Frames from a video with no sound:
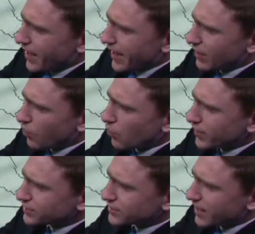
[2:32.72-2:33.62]
and
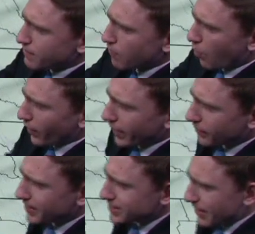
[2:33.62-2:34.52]
Wednesday morning,
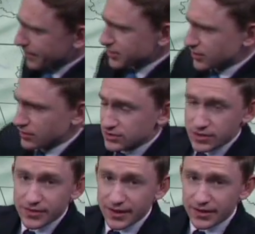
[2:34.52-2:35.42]
but temperatures,
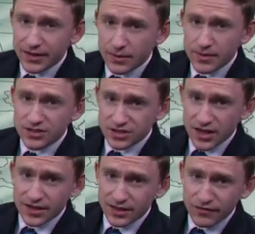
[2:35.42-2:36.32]
they're going to be
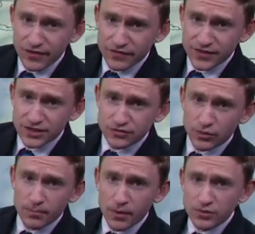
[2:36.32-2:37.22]
stuck in the 50s
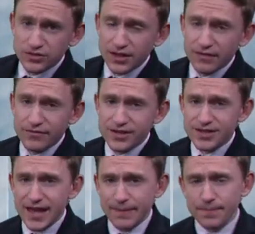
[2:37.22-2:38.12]
for most of the
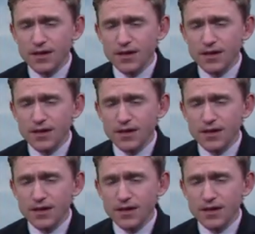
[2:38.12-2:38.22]
day.